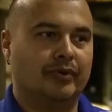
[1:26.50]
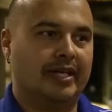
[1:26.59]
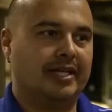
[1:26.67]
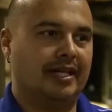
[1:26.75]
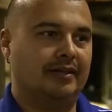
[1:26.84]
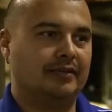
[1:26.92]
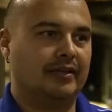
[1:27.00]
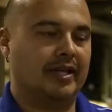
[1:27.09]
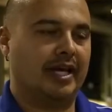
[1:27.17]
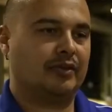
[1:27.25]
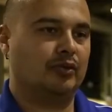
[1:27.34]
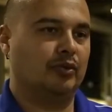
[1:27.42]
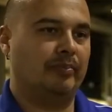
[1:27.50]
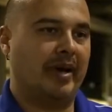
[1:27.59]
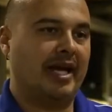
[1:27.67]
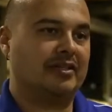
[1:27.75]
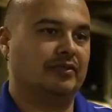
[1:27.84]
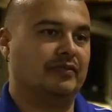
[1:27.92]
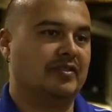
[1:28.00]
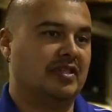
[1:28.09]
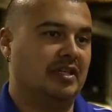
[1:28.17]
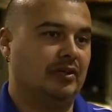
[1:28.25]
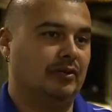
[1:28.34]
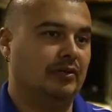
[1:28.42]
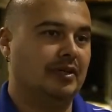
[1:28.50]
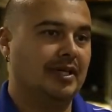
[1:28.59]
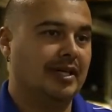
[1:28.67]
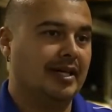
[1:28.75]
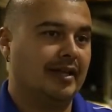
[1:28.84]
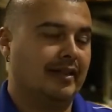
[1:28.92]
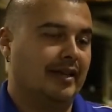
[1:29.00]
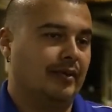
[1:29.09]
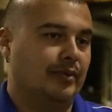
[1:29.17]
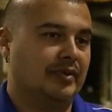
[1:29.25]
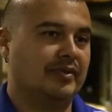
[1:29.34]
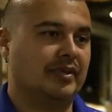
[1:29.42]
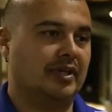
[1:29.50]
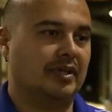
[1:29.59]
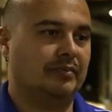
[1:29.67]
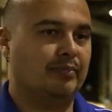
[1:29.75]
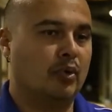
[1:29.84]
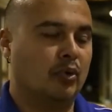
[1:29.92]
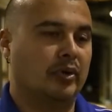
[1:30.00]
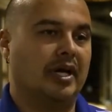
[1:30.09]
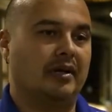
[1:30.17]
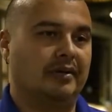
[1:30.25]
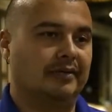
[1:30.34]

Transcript: right down to the actual batch of steel that it was poured out